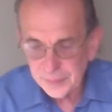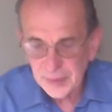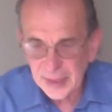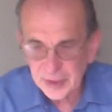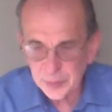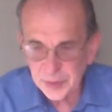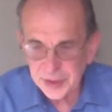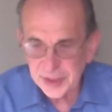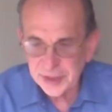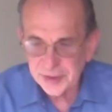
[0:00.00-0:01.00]

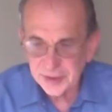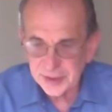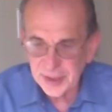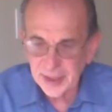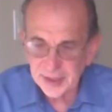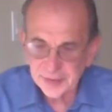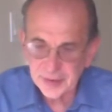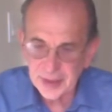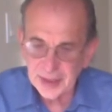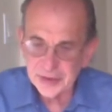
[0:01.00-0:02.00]
expertise in the task,
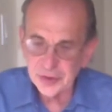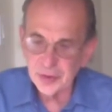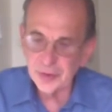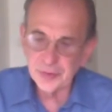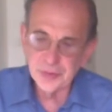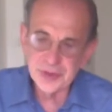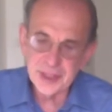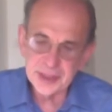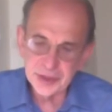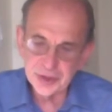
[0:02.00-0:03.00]
as you go through
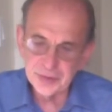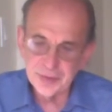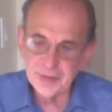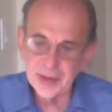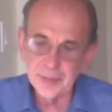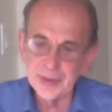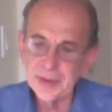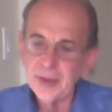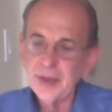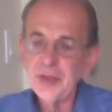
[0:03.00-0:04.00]
stages of development,
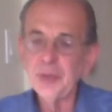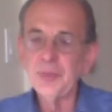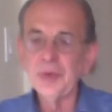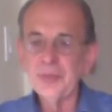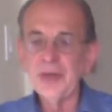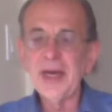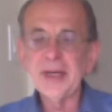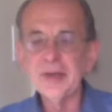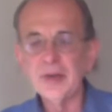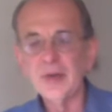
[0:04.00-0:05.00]
you pull back
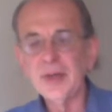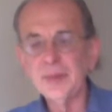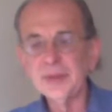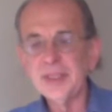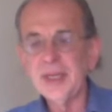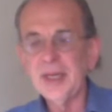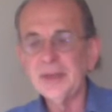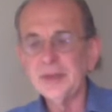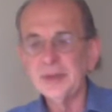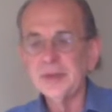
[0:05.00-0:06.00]
and are able to
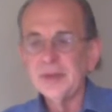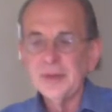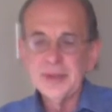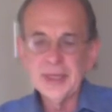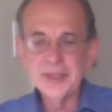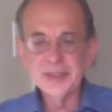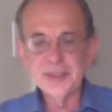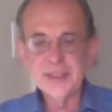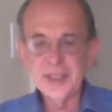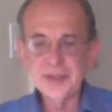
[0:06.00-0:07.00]
handle, that is,
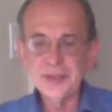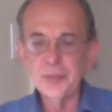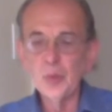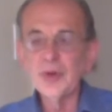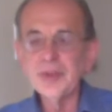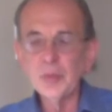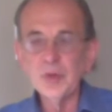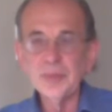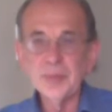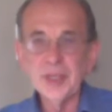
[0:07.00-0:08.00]
attend to more than
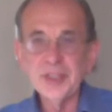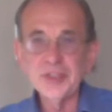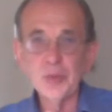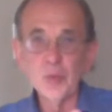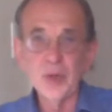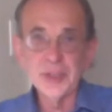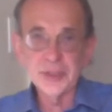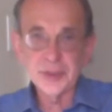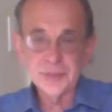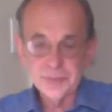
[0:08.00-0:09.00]
one place at
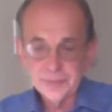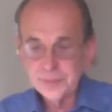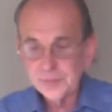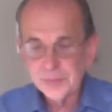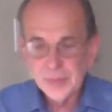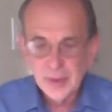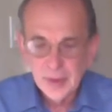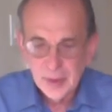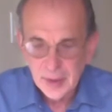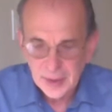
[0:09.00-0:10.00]
once.
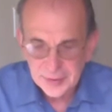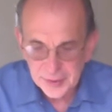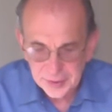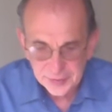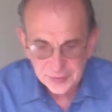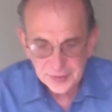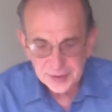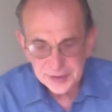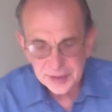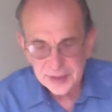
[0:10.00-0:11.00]
I think you'll see
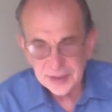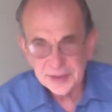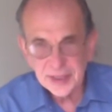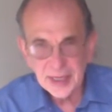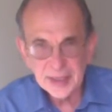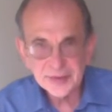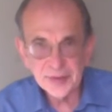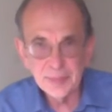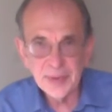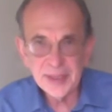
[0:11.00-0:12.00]
this in this task
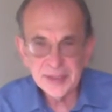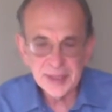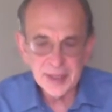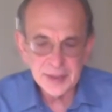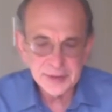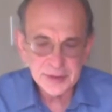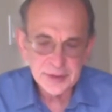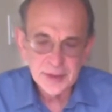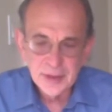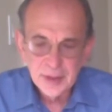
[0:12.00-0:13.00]
and many tasks.
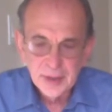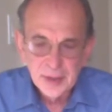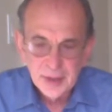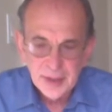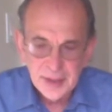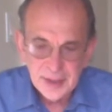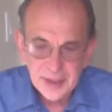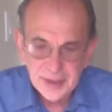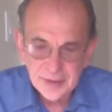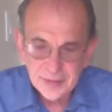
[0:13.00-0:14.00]
In
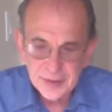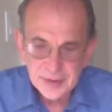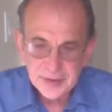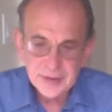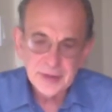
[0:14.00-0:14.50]
any event,